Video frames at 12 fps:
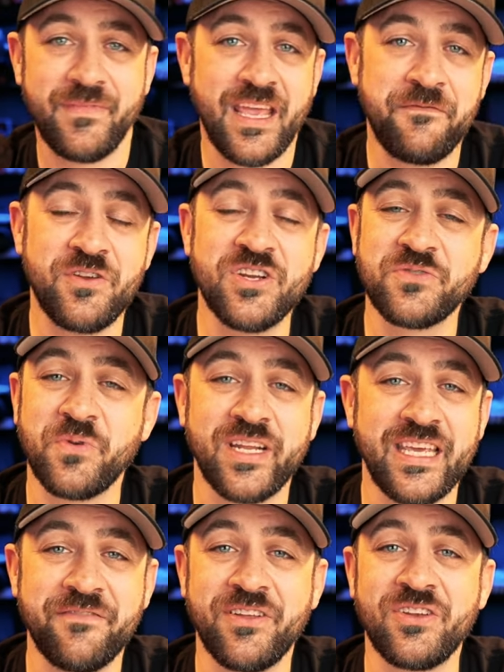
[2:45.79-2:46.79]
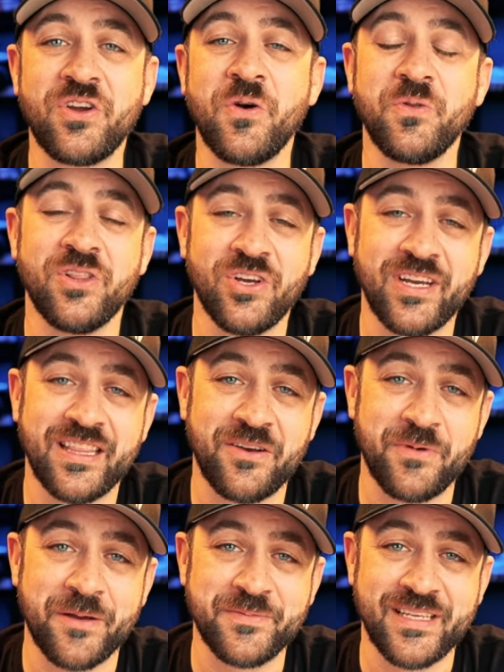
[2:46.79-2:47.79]
If you just wanna even go look at their
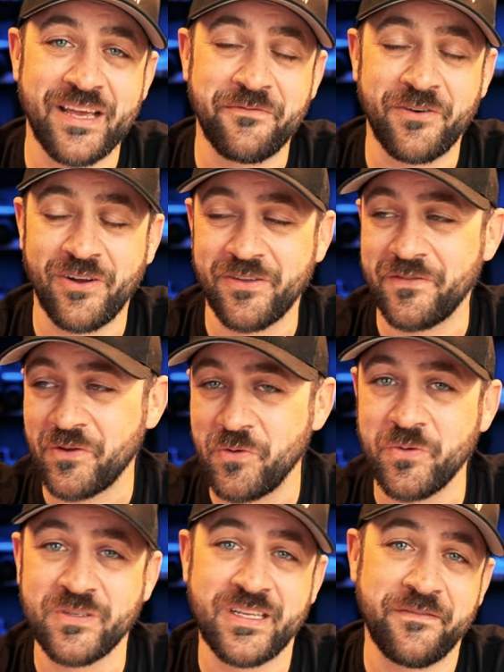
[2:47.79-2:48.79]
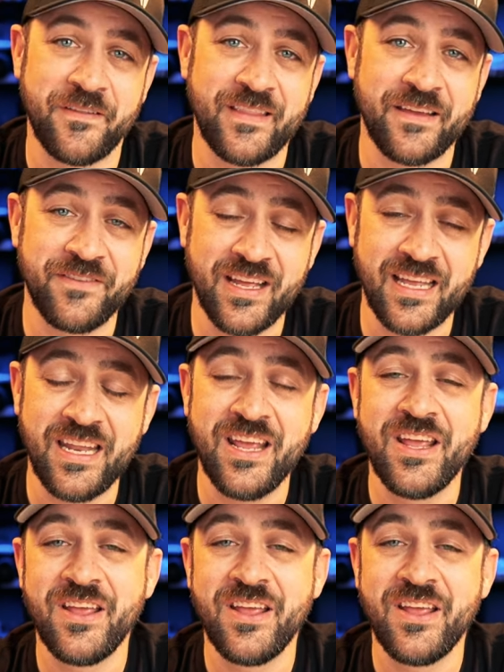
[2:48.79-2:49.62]
website for all the cool stuff that they've done,